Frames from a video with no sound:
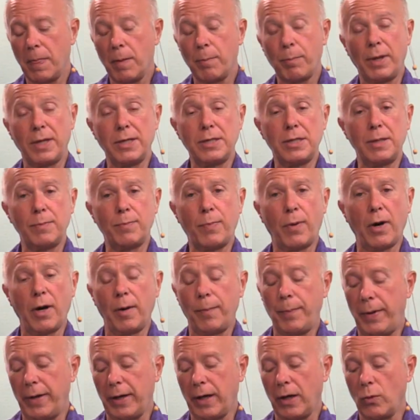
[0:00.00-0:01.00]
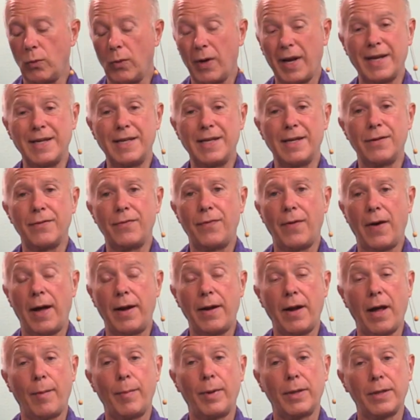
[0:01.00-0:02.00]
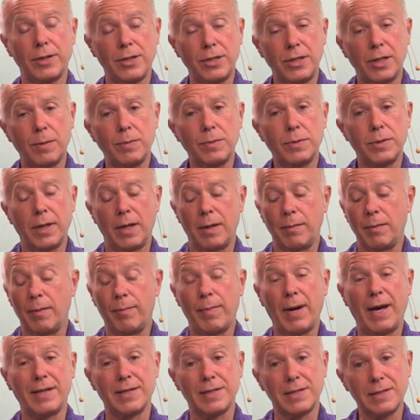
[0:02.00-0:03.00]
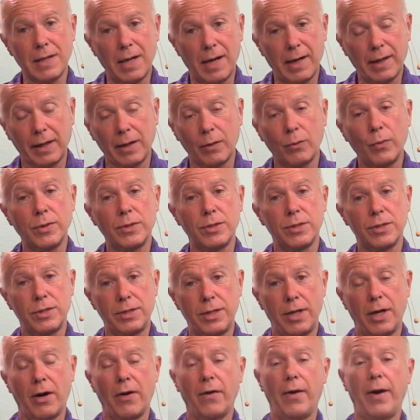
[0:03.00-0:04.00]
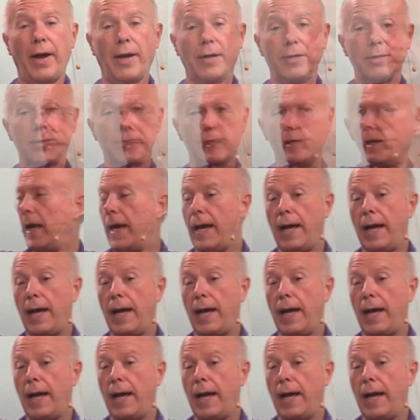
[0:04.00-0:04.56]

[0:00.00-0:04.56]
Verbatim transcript: P C Part Picker will identify not by the chipset, but by the socket, which is T R X.